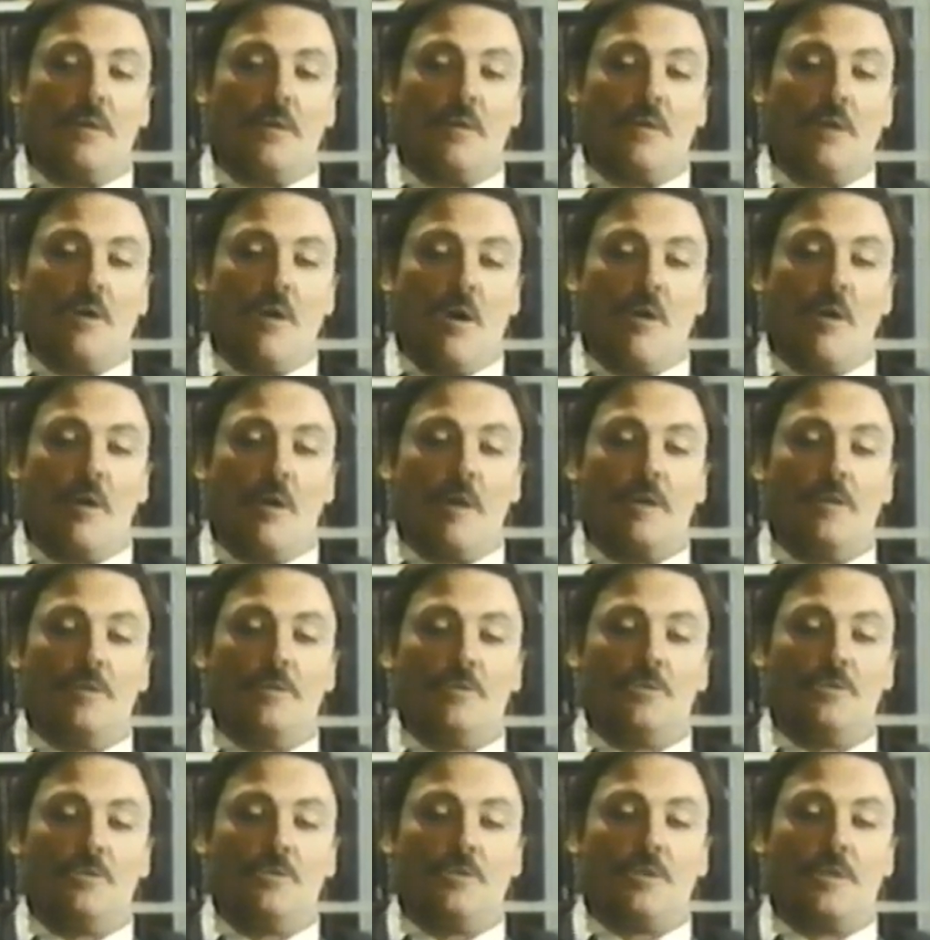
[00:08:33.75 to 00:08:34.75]

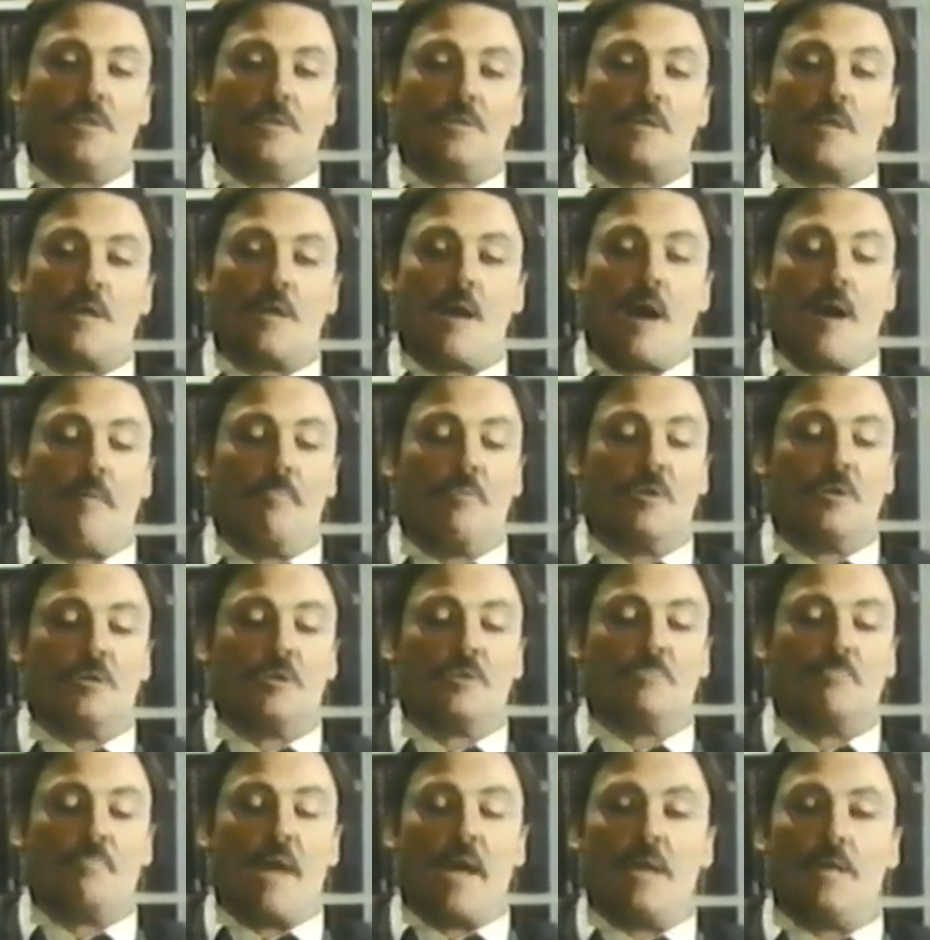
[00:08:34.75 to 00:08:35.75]
Orange, his
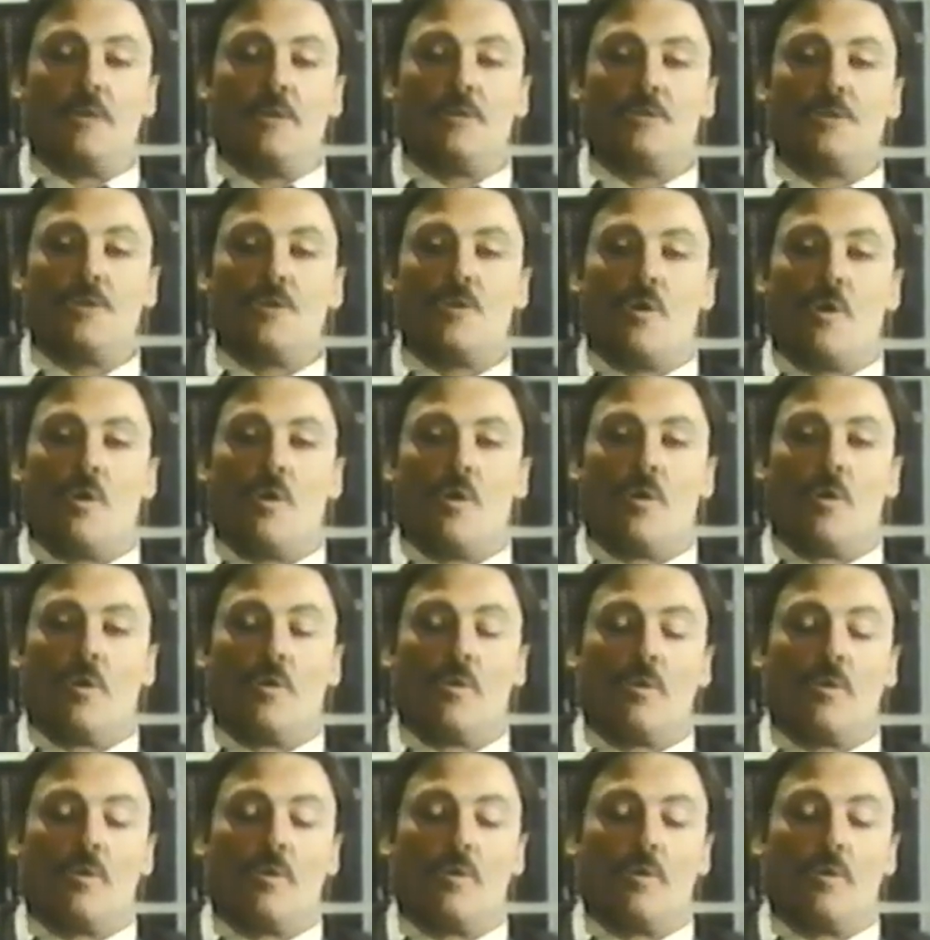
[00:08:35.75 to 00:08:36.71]
cobbler's bench and all.